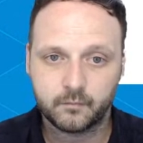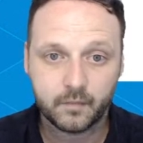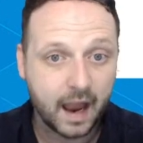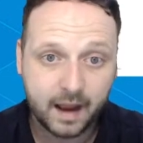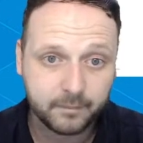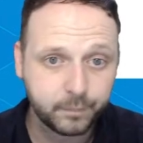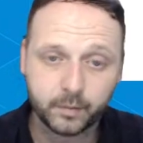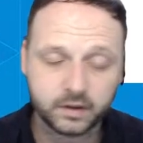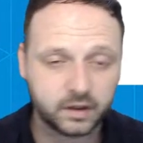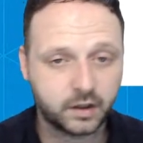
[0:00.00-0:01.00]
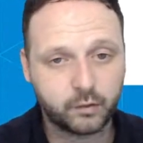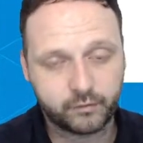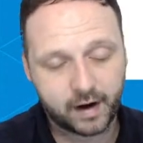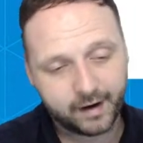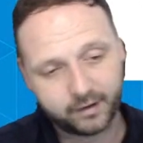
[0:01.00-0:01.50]
I'm probably going to go
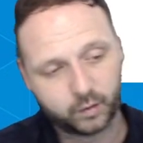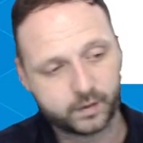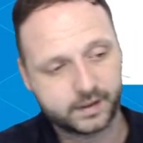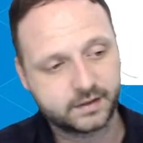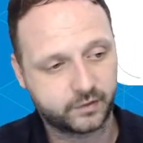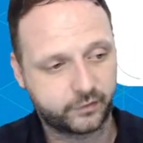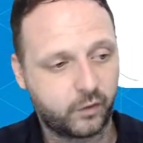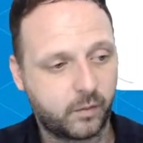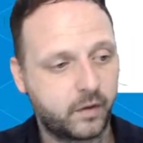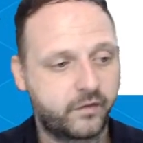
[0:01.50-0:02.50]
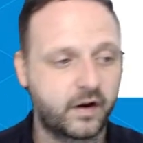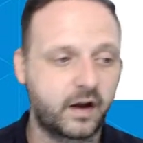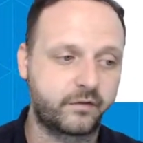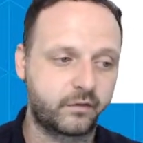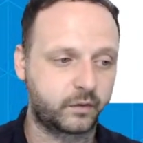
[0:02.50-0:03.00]
Raya and Guaita in a
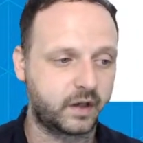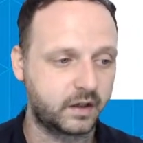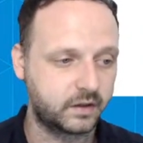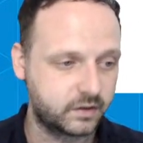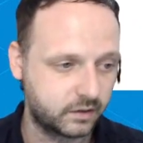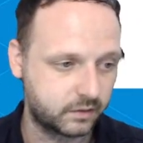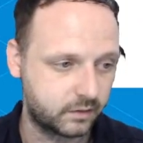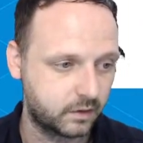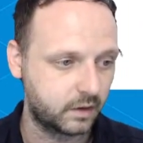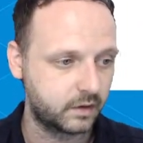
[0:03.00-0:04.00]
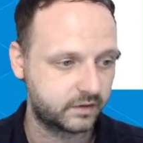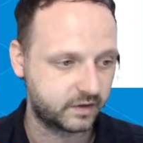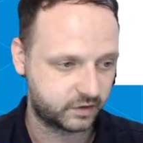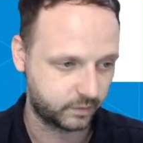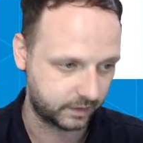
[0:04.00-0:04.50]
4.5 rotation
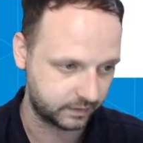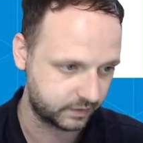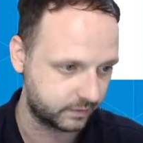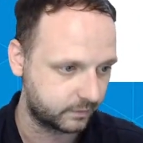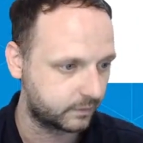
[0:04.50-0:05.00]
situation.